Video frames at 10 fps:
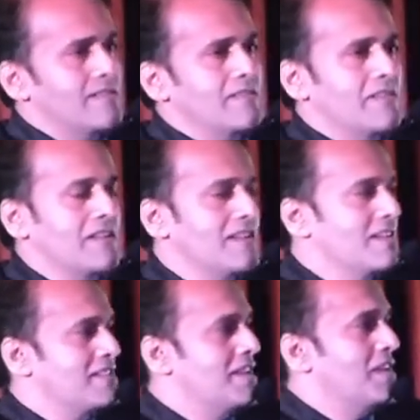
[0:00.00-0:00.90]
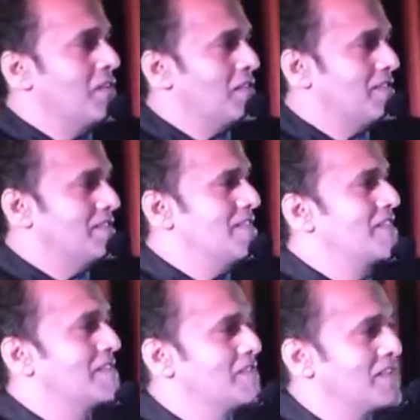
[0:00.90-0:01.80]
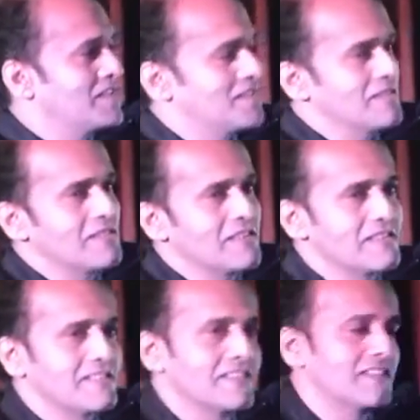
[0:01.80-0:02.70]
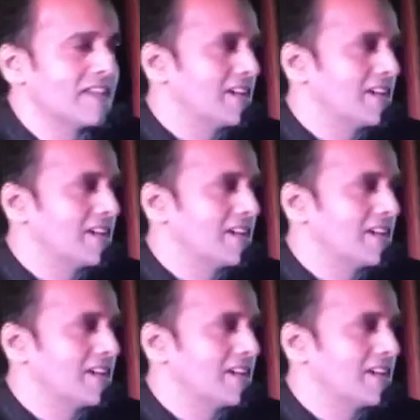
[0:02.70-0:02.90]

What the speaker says: the very next day I called sir as well as Unnikrishnan sir,